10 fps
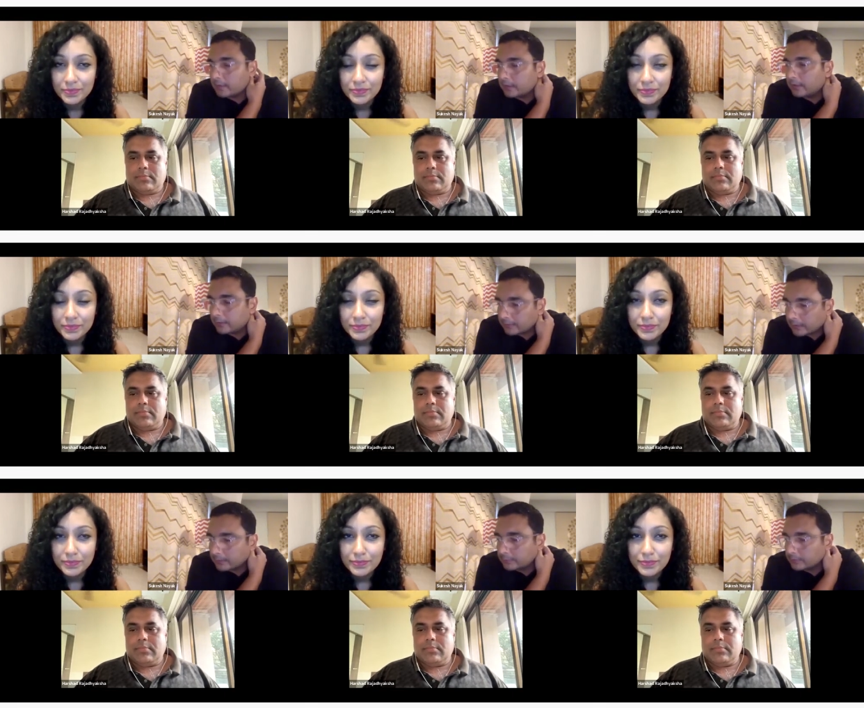
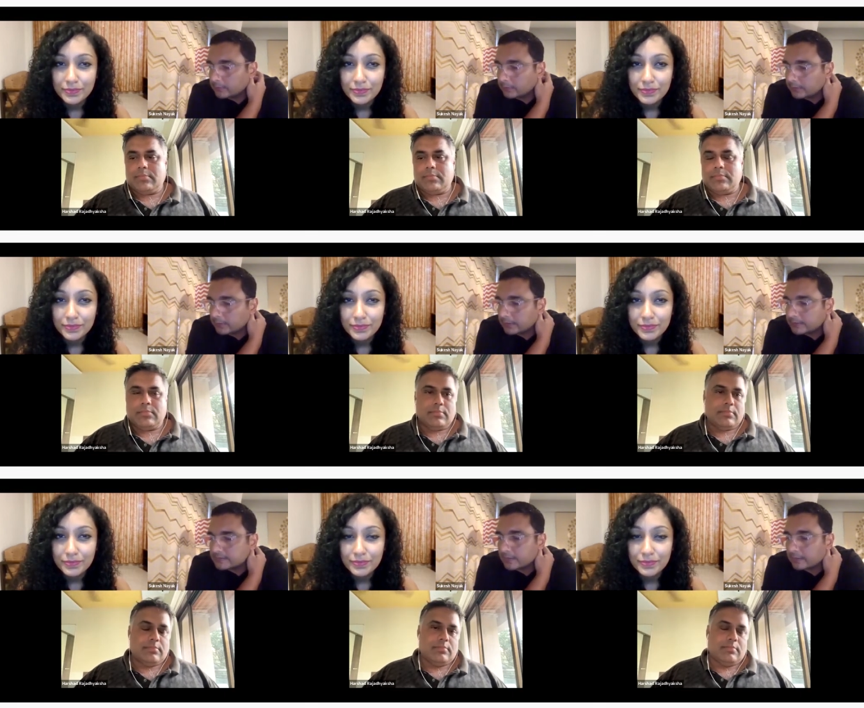Speaker 1: incredible, Ita,
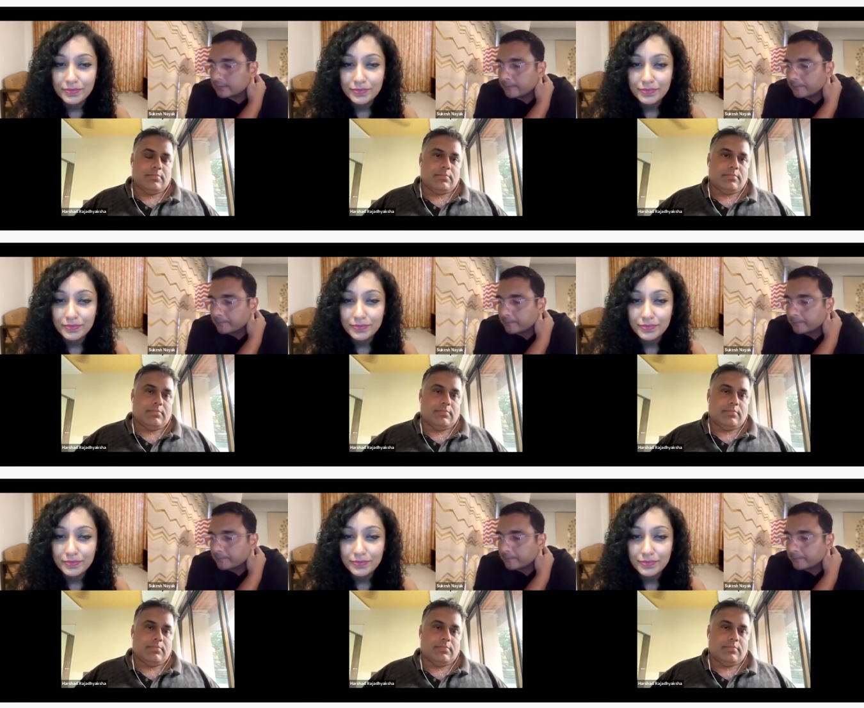is that